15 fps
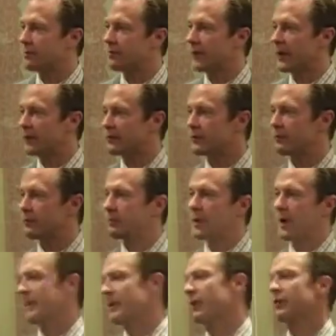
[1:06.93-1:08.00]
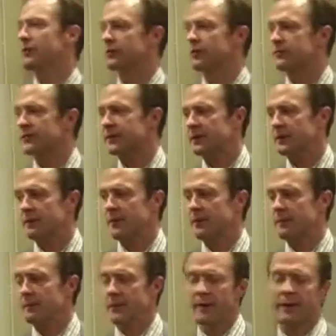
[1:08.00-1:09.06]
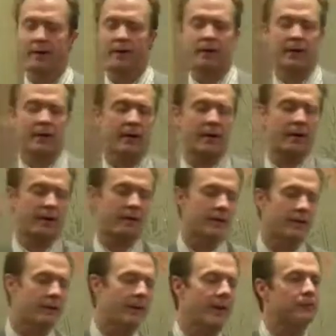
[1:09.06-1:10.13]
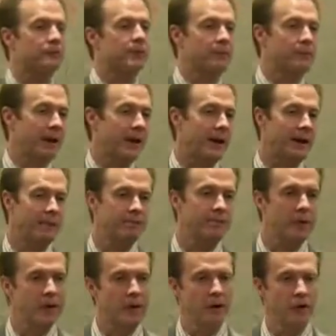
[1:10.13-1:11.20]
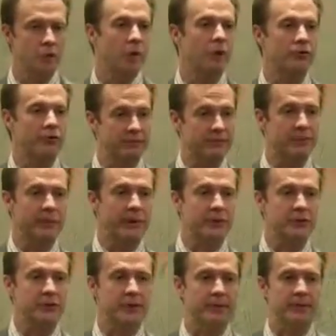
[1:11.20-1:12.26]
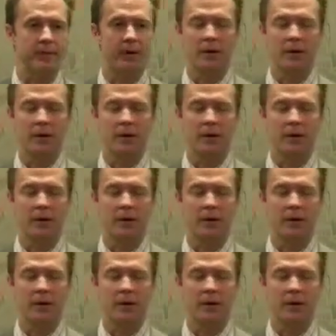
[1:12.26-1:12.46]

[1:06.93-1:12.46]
It's primarily used in the management of pain as well as inflammation.